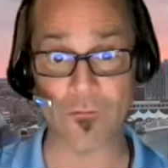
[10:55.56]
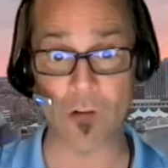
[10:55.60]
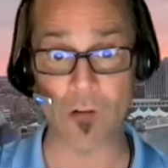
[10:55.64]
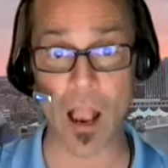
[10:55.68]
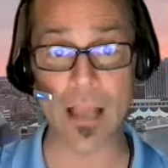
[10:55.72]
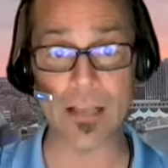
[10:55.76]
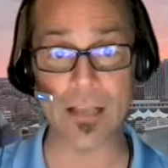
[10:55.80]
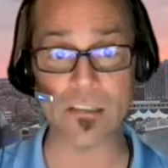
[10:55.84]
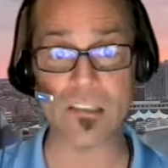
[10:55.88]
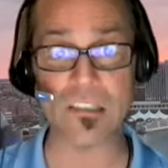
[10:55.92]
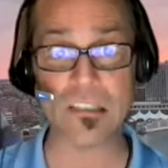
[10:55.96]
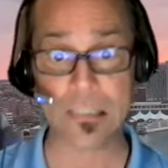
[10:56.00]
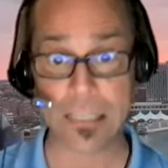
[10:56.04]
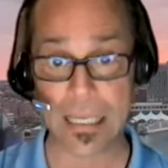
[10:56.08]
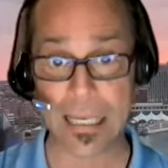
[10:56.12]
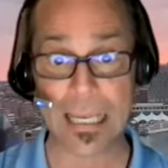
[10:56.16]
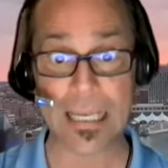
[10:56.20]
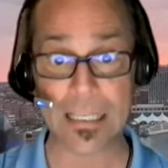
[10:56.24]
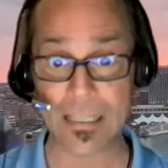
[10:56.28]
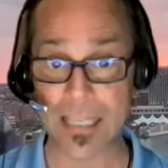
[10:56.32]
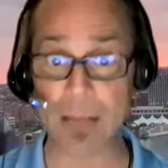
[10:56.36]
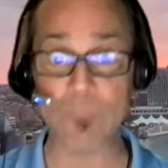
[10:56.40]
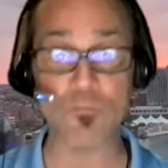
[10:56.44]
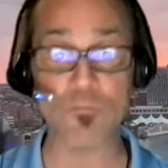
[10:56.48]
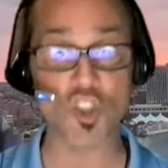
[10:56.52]
right?
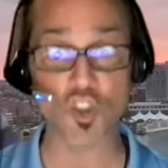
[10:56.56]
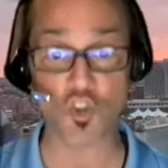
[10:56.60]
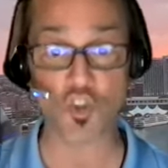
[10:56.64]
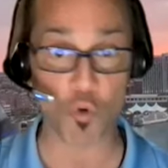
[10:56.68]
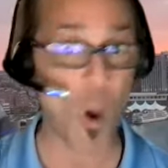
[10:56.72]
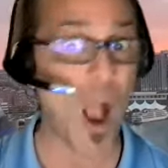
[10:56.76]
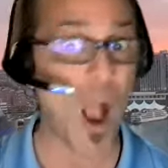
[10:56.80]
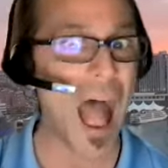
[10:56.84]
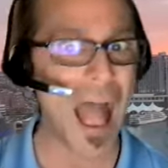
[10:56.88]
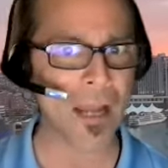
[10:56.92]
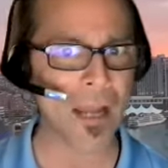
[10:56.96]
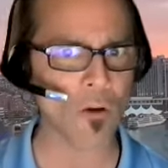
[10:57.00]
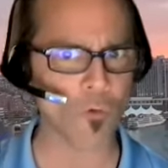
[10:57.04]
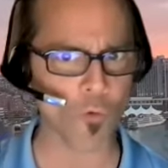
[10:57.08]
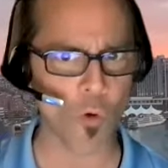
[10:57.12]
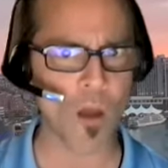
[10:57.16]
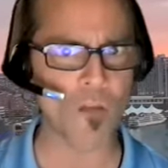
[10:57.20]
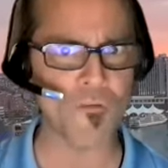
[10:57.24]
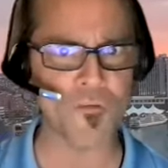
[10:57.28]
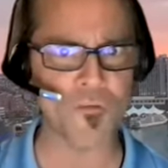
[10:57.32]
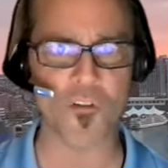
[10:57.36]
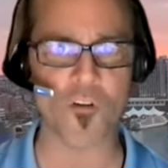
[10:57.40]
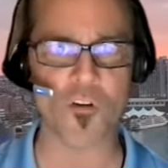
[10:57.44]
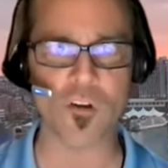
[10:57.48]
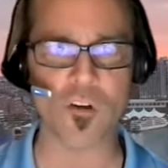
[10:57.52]
Seeing them try to
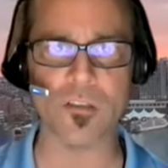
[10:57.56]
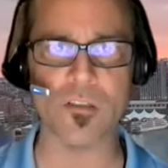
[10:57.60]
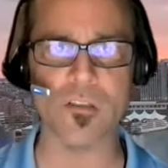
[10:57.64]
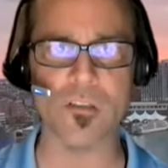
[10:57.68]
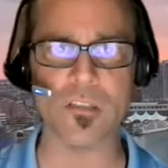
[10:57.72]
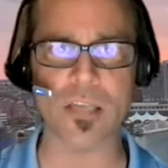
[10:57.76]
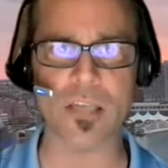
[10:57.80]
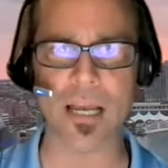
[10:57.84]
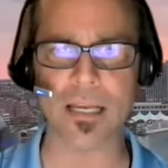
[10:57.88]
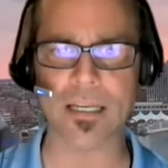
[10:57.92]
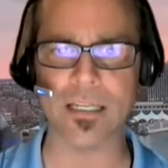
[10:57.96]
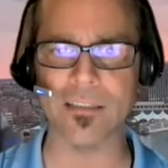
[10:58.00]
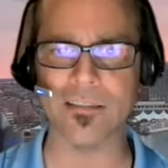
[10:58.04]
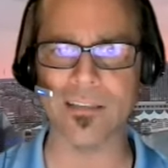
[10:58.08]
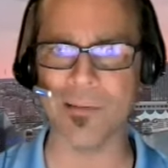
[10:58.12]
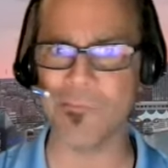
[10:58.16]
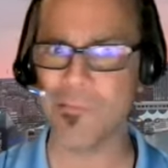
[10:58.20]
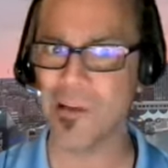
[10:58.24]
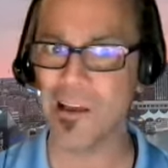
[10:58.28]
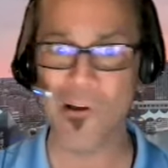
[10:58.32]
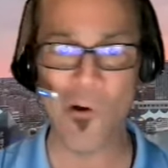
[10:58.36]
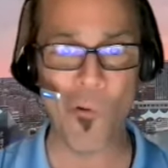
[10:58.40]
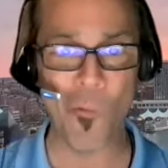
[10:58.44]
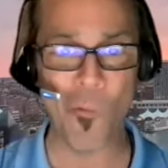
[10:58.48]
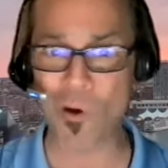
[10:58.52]
run first and second team.
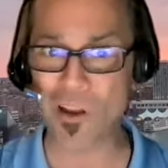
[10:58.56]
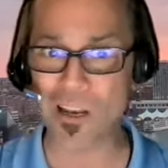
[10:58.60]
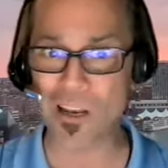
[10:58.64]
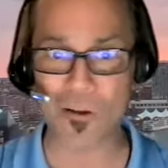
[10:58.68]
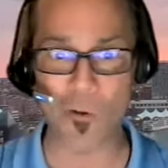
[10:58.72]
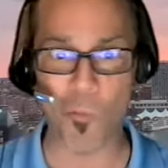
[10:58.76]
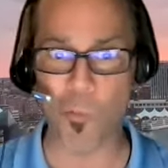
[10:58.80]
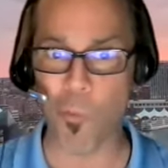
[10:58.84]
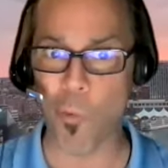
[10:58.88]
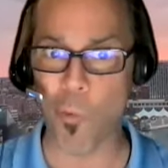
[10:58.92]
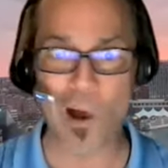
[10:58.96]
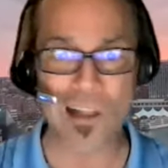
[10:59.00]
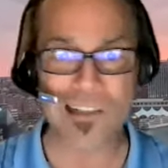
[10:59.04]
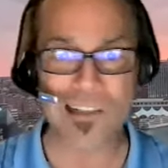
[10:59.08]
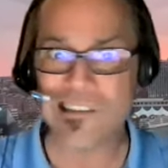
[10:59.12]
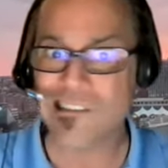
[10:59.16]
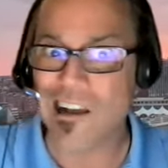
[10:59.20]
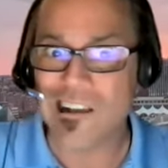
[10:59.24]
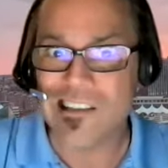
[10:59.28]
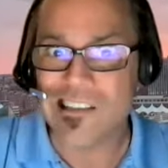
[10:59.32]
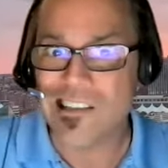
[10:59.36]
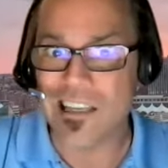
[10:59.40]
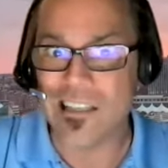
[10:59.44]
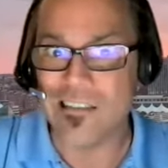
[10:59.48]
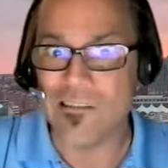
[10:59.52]
What what
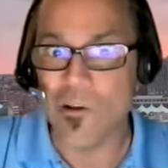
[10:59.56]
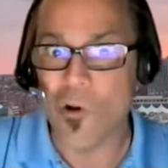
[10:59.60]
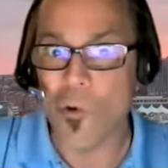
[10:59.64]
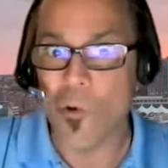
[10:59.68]
does it?